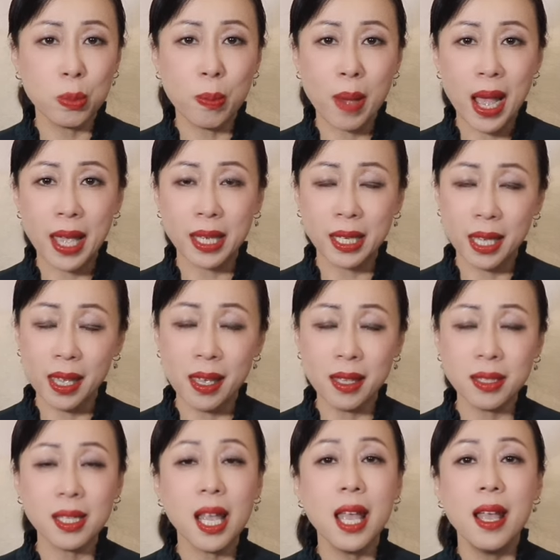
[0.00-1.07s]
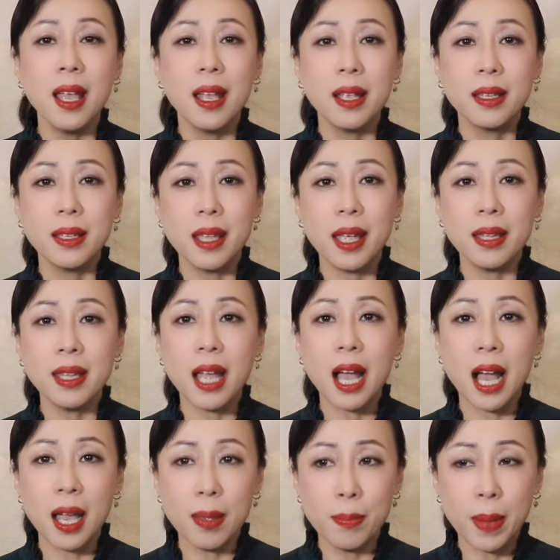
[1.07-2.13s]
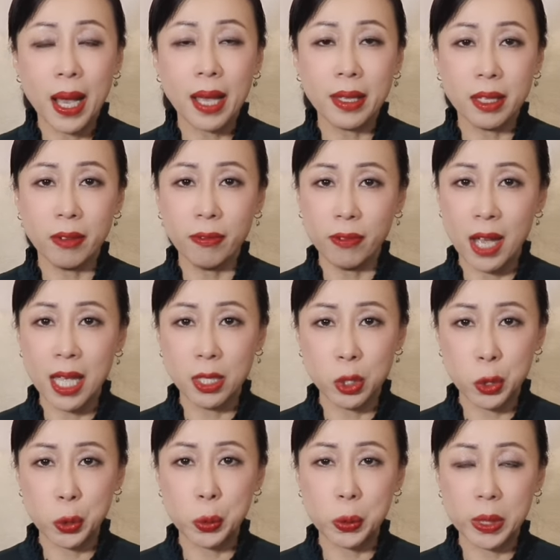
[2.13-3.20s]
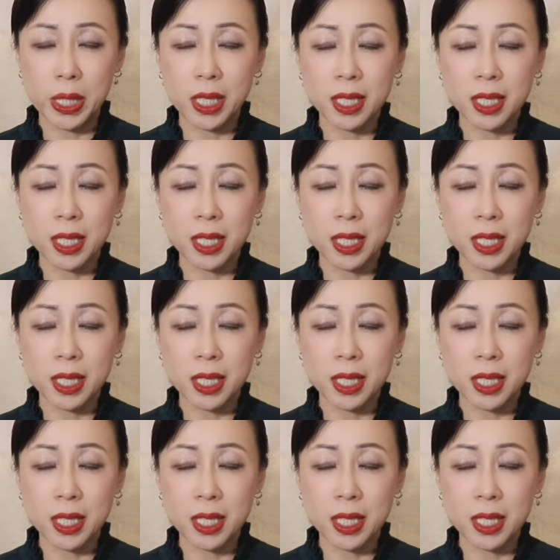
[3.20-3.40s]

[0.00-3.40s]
my kid. Then I buy the fine jewelry.